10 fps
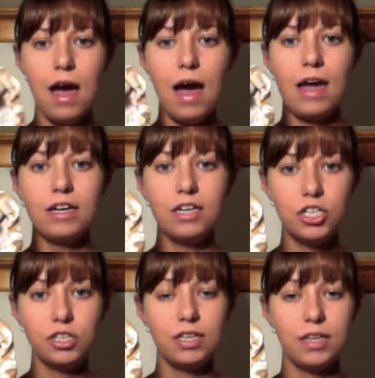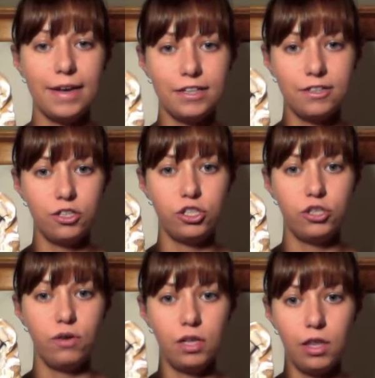I initially liked this
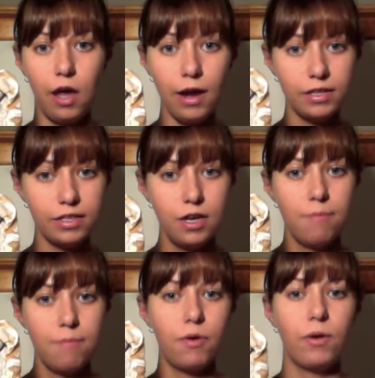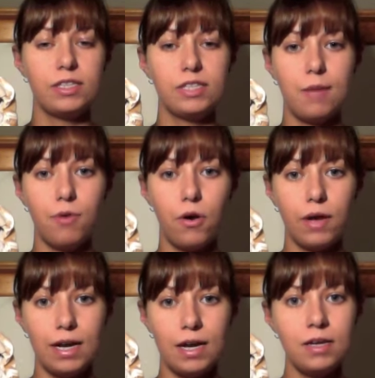shoe a lot, but once I broke
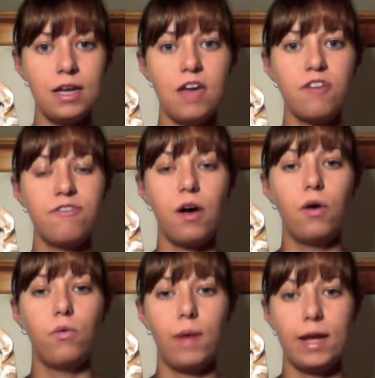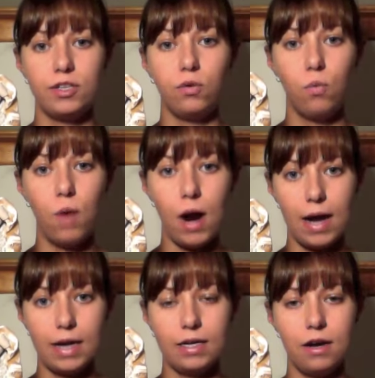it in, it felt way too
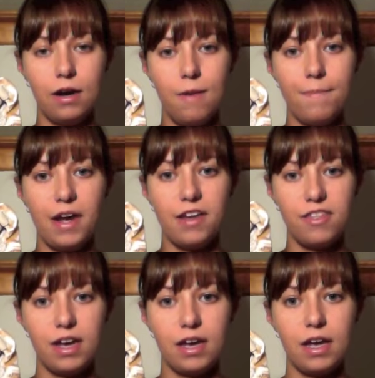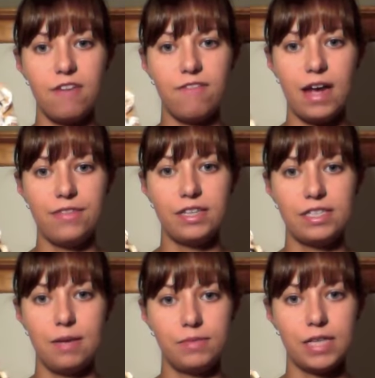wide. I think if I had the
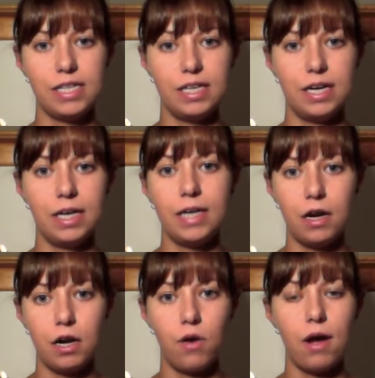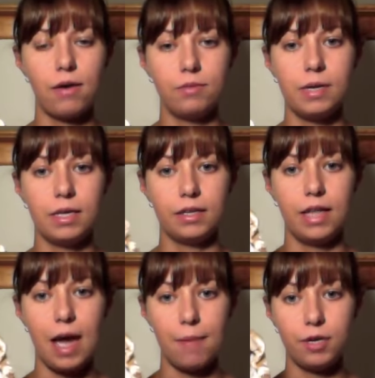same size in a narrow, I would be a little
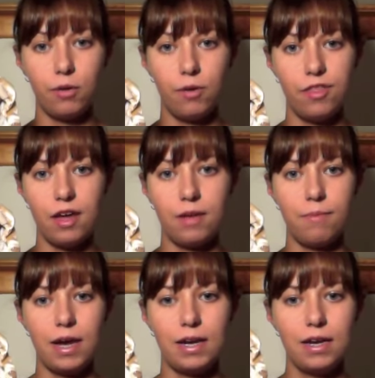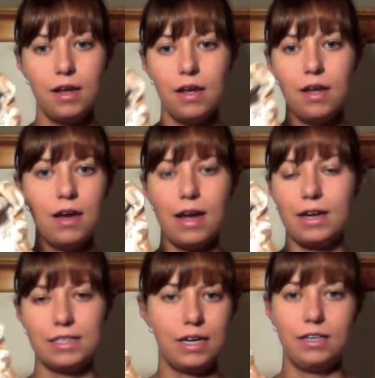happier with it, but I
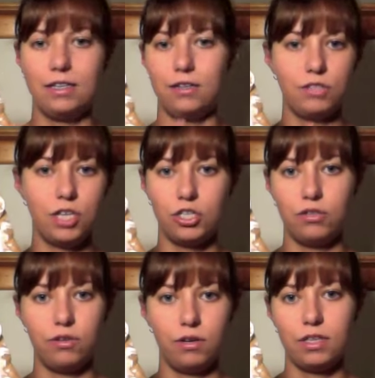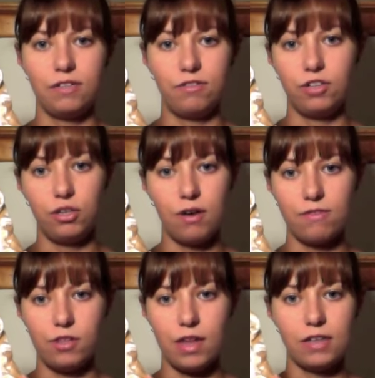decided to change to a different shoe
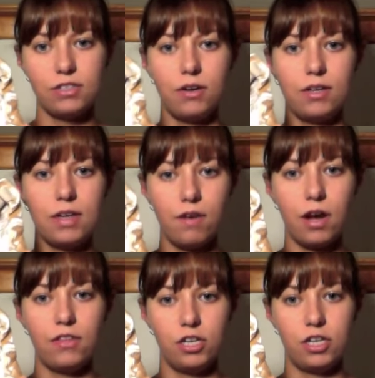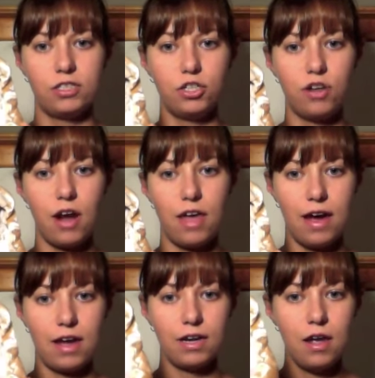after that, so I never got the chance to try
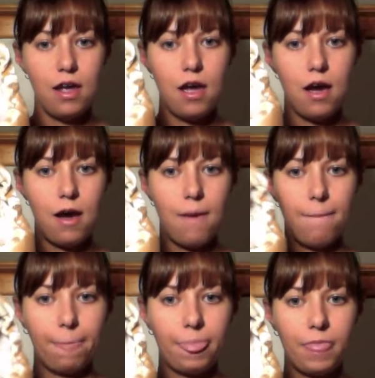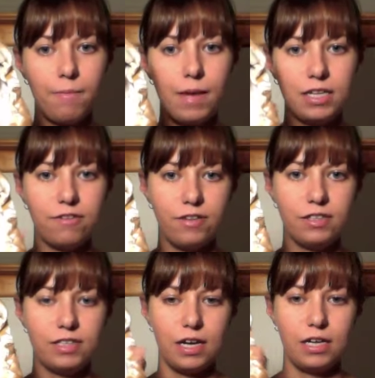that. The main
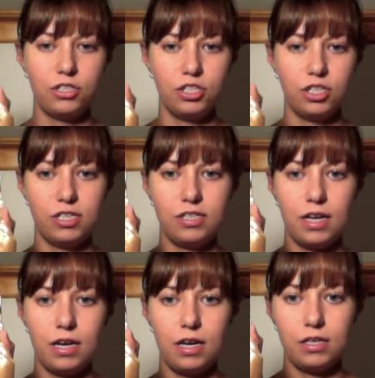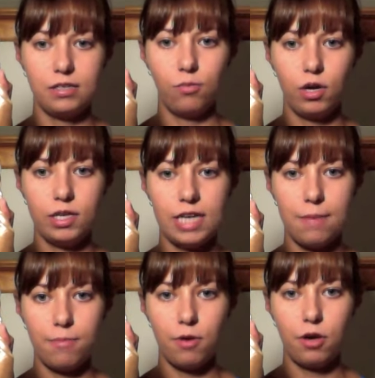difference, again, is just that it is more
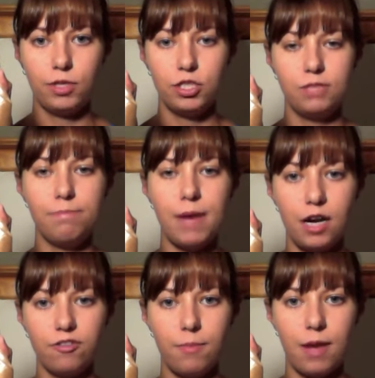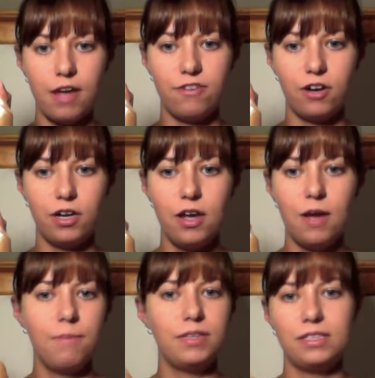tapered, which is better for my foot,
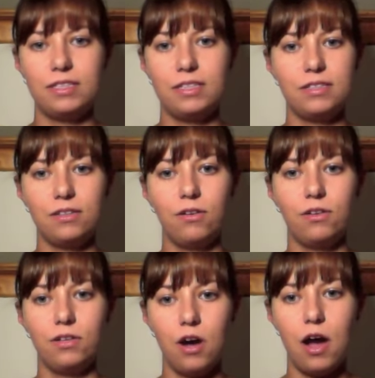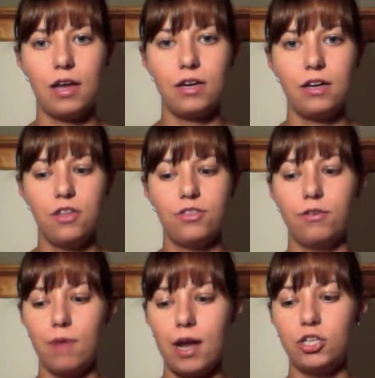but this is still not the
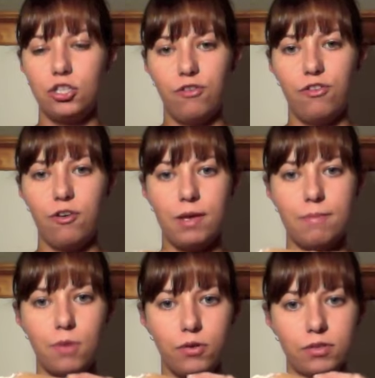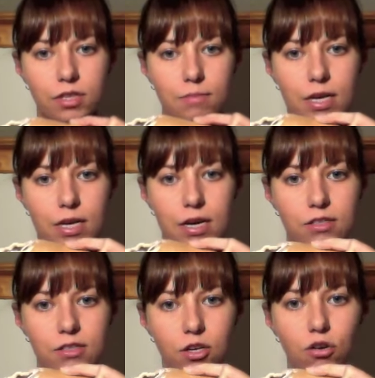right shoe for me, mostly
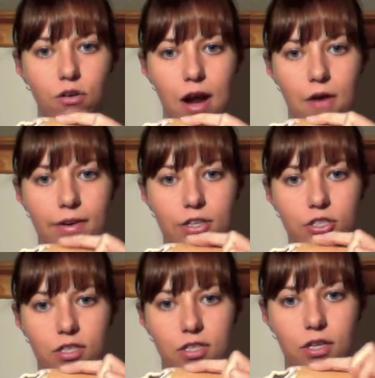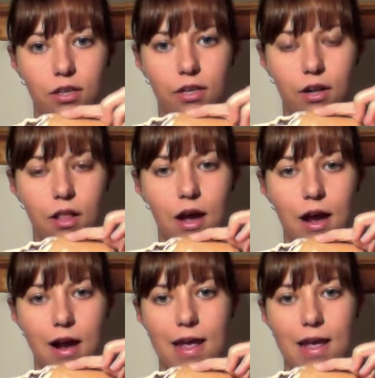because the crown is just a little
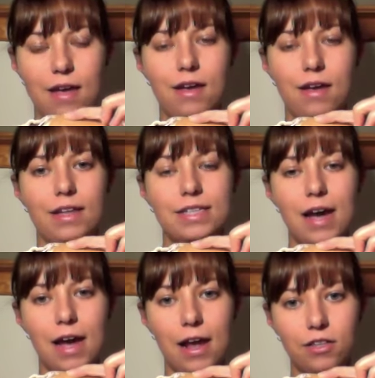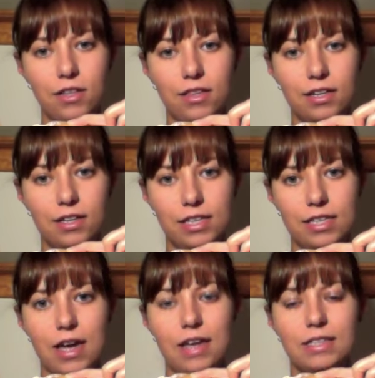high. It's higher than the Glisse,
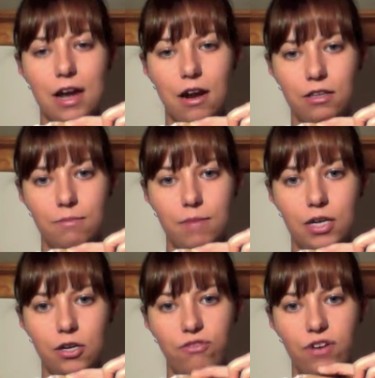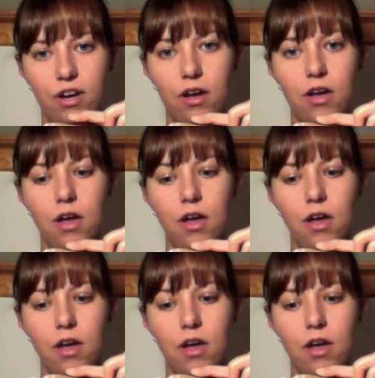it's higher than my Nova.